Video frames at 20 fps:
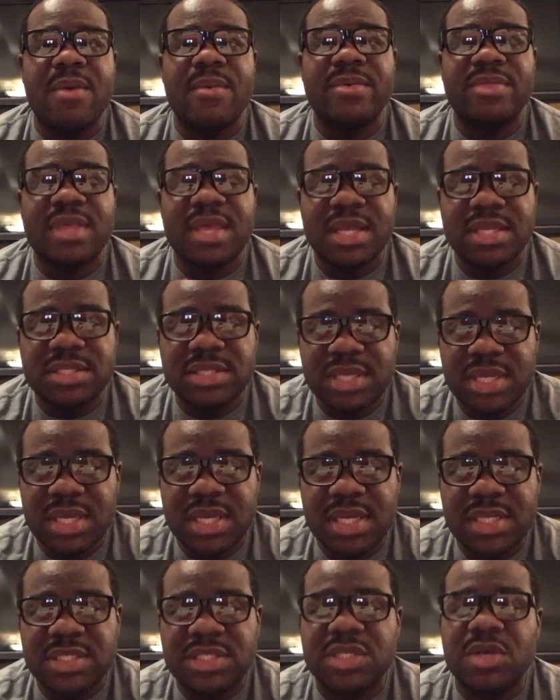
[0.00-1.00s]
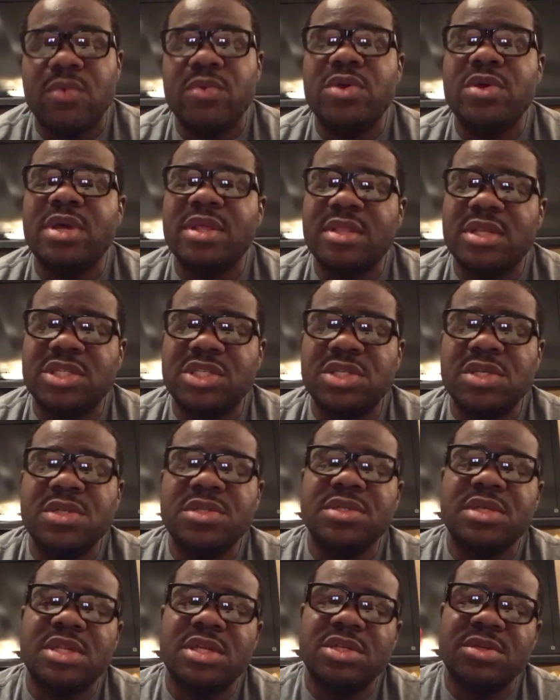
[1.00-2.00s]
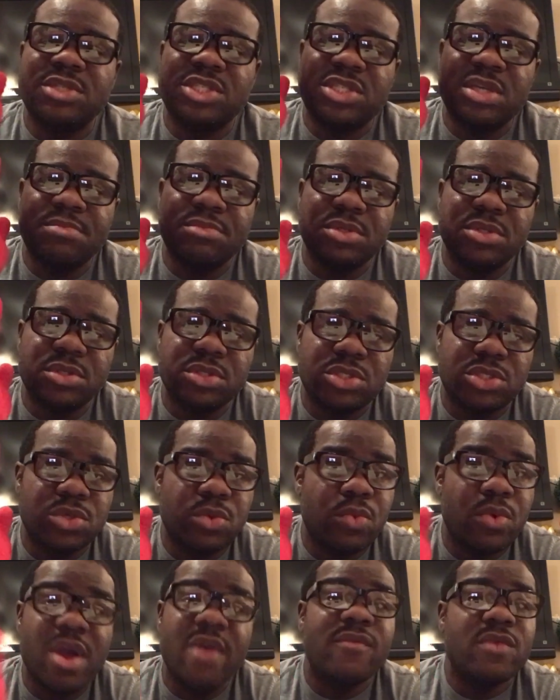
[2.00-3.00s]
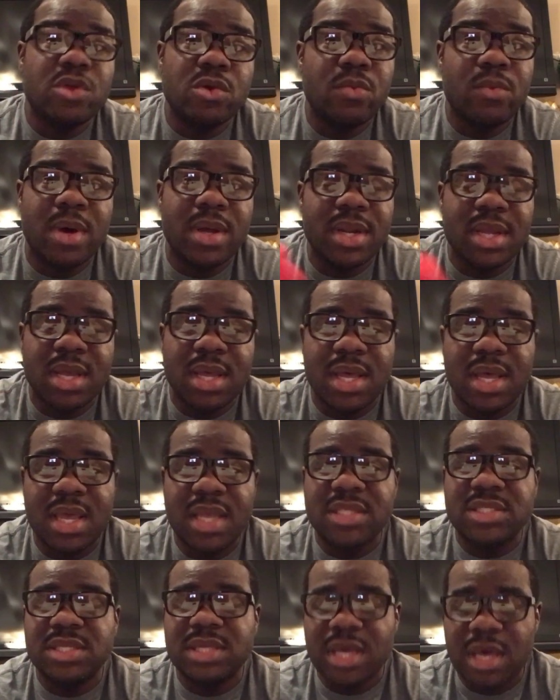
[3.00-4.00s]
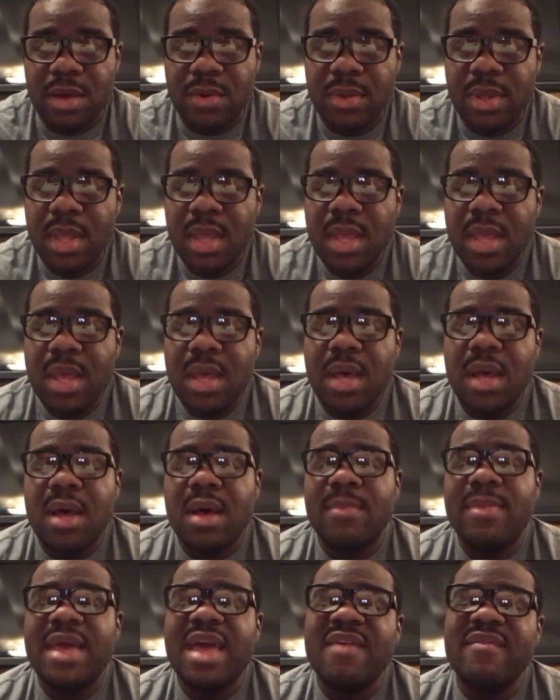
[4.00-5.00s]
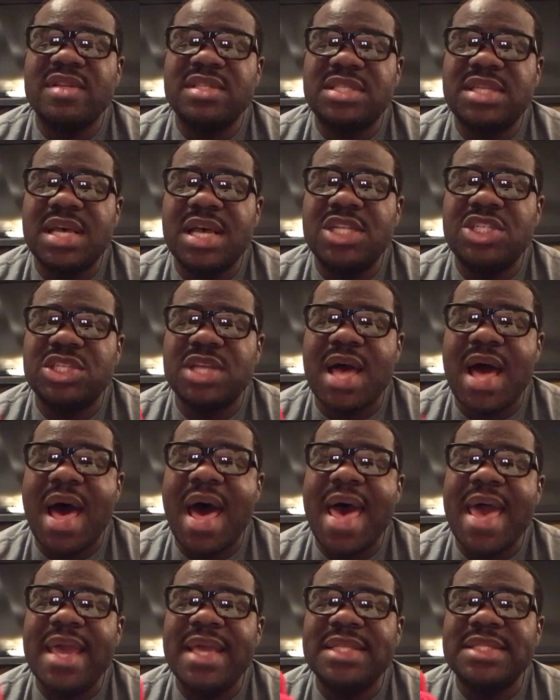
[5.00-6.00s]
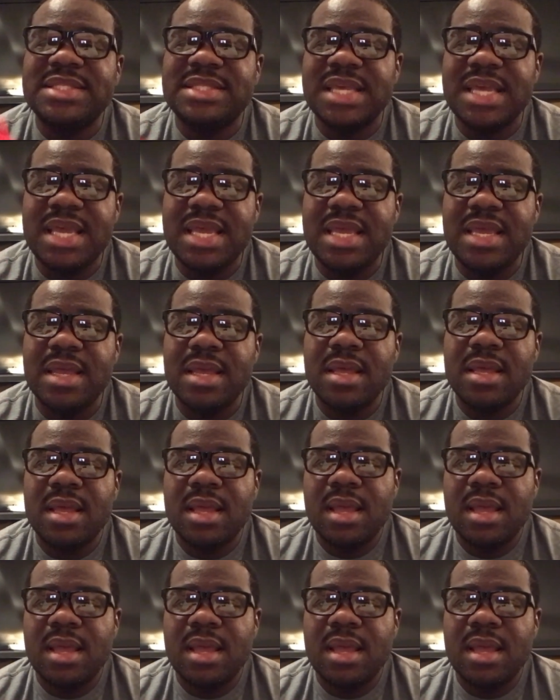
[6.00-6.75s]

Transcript: Everything is good. So when you get the shoes, it'll ship to wherever you want uh, it to go. Um, they have a Touch ID.